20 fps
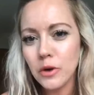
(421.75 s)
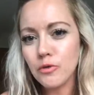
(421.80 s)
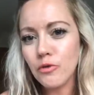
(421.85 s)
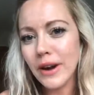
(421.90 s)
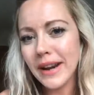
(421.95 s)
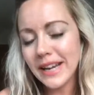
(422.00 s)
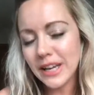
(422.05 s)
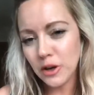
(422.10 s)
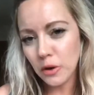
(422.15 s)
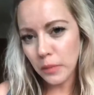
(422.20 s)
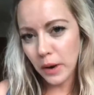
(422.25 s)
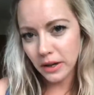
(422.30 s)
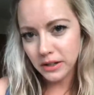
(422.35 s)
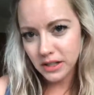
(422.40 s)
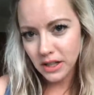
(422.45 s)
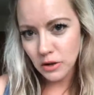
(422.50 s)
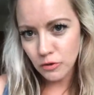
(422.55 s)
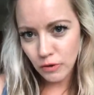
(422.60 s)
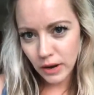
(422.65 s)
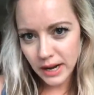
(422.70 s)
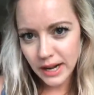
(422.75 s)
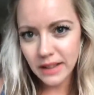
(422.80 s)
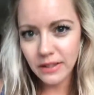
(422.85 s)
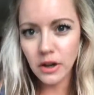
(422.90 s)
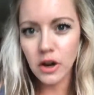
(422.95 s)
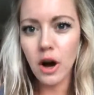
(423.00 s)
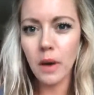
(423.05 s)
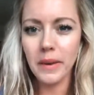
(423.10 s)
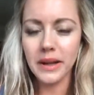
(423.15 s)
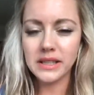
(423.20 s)
reading your post and they're reading the
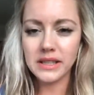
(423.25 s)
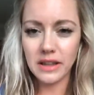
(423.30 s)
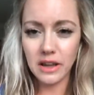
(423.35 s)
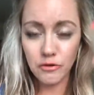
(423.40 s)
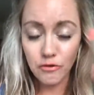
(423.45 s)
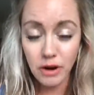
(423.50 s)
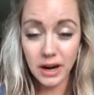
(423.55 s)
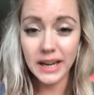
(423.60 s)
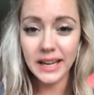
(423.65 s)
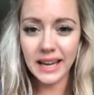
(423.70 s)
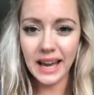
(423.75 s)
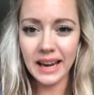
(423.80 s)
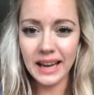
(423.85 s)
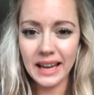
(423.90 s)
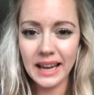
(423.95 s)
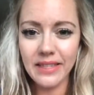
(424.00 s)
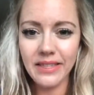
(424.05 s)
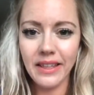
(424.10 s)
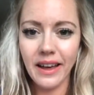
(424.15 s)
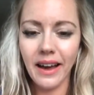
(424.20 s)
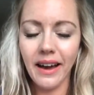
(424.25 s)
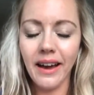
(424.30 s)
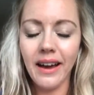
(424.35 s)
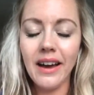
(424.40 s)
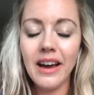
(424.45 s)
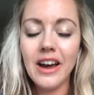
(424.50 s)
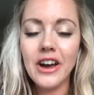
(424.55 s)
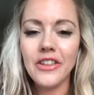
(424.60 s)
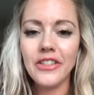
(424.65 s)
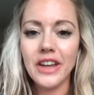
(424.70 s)
comments and they're really getting in there,
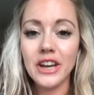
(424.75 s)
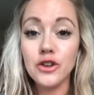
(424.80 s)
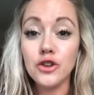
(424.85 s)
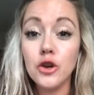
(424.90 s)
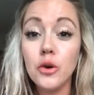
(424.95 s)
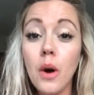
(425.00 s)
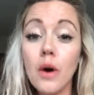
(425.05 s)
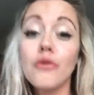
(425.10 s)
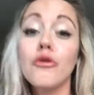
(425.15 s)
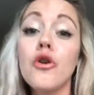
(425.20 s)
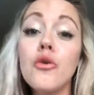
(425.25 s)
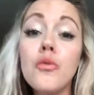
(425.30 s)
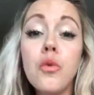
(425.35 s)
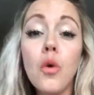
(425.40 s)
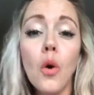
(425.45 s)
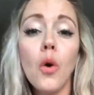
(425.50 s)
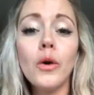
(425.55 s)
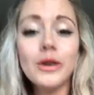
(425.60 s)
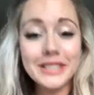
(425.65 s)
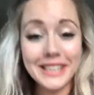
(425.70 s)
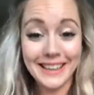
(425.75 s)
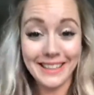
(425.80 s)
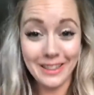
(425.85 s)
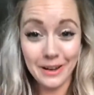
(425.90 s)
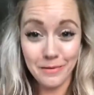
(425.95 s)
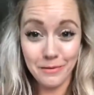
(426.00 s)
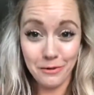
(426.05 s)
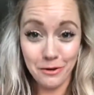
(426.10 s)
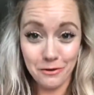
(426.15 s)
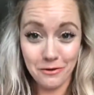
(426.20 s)
then you are rewarding
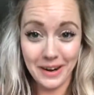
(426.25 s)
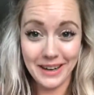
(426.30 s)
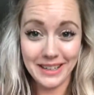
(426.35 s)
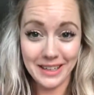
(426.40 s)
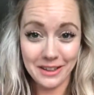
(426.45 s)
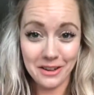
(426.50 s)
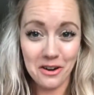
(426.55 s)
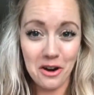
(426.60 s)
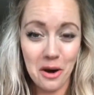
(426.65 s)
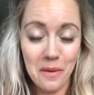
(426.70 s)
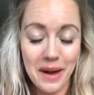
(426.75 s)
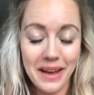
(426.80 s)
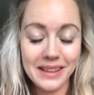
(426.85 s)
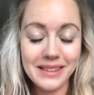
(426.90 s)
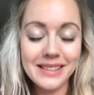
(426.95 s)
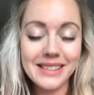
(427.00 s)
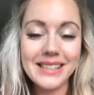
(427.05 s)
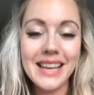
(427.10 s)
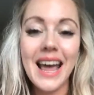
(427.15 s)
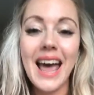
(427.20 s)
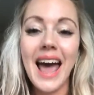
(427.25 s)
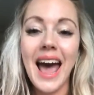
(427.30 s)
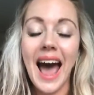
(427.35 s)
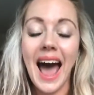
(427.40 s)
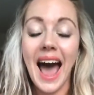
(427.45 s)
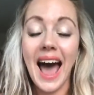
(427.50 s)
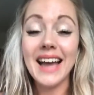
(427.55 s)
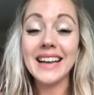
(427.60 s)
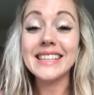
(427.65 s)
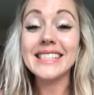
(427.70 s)
them for reading the comments
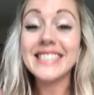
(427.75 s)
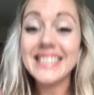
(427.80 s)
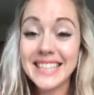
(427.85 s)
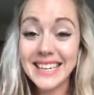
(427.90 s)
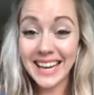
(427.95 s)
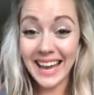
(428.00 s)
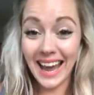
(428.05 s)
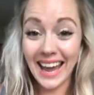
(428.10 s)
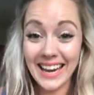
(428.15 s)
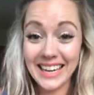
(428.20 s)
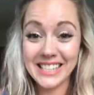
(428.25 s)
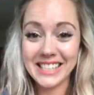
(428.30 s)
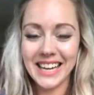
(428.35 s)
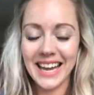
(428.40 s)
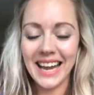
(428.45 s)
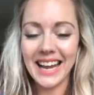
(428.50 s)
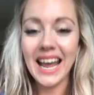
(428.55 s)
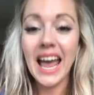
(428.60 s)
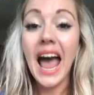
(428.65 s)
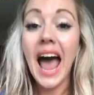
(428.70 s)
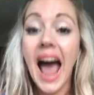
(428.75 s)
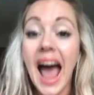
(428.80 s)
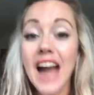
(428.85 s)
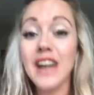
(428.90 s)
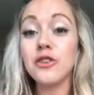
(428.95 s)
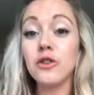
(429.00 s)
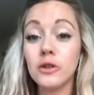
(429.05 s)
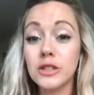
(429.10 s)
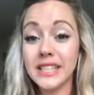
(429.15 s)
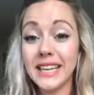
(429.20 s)
and engaging, and
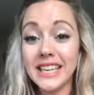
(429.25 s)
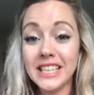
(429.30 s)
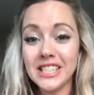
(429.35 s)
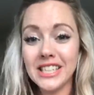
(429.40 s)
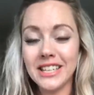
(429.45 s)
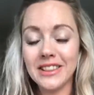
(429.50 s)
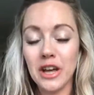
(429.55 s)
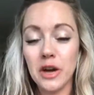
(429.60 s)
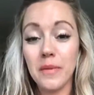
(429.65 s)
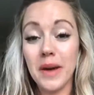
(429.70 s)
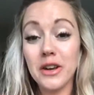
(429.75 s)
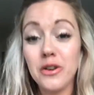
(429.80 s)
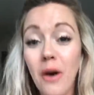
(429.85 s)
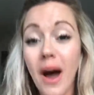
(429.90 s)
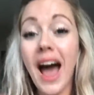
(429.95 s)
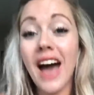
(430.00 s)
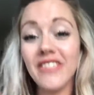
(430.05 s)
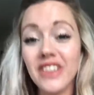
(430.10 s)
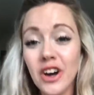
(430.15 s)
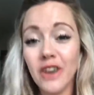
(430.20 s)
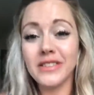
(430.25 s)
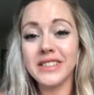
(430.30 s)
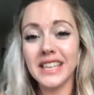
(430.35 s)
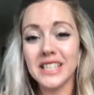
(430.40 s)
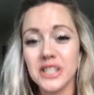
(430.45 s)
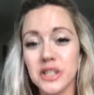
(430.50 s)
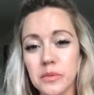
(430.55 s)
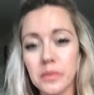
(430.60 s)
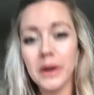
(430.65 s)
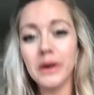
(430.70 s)
you're teaching them and you're having
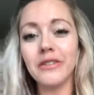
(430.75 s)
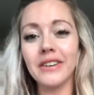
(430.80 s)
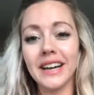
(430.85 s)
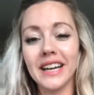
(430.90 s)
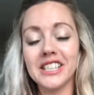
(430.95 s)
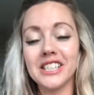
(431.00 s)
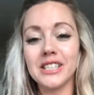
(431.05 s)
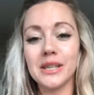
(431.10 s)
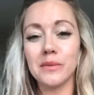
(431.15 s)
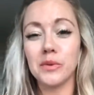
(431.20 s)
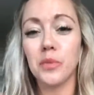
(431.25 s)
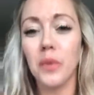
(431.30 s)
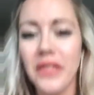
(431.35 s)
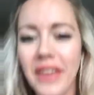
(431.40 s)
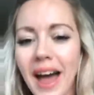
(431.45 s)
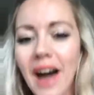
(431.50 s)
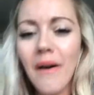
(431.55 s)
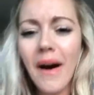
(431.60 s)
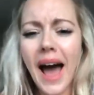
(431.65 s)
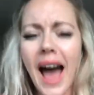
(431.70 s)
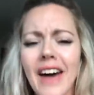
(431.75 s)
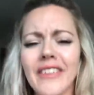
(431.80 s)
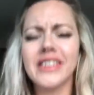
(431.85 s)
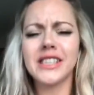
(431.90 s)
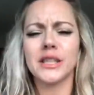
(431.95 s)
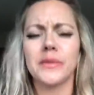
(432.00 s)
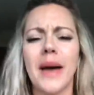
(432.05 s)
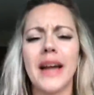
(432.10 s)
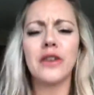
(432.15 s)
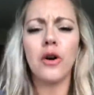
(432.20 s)
conversations and building relationships without having to
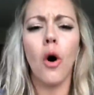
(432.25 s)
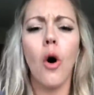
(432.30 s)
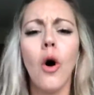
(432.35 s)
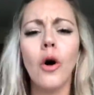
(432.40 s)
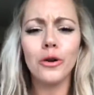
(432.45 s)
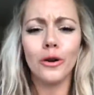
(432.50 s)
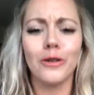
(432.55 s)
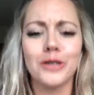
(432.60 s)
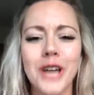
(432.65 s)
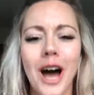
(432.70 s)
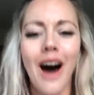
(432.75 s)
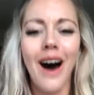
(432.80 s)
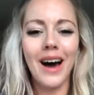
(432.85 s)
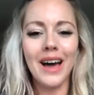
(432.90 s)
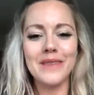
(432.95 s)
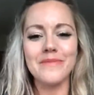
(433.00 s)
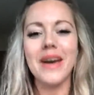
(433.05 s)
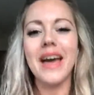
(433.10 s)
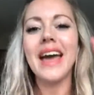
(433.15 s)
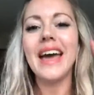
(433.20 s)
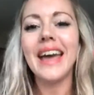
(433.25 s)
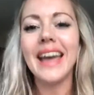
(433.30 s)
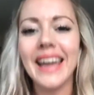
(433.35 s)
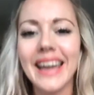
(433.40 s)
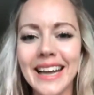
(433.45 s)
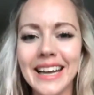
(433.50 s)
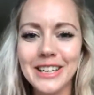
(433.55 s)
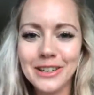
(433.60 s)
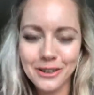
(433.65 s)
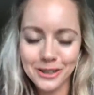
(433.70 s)
spend all your time
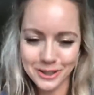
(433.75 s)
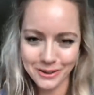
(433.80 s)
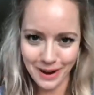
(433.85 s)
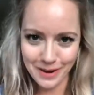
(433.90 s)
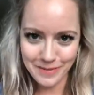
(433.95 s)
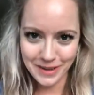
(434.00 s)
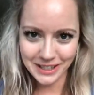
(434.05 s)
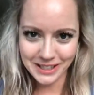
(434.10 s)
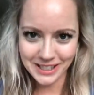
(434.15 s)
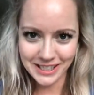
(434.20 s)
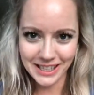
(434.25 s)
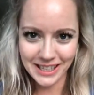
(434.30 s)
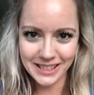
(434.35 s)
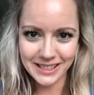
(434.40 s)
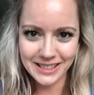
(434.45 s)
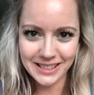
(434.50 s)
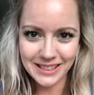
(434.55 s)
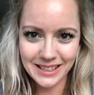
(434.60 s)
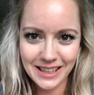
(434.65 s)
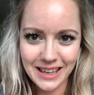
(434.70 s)
in your direct messages.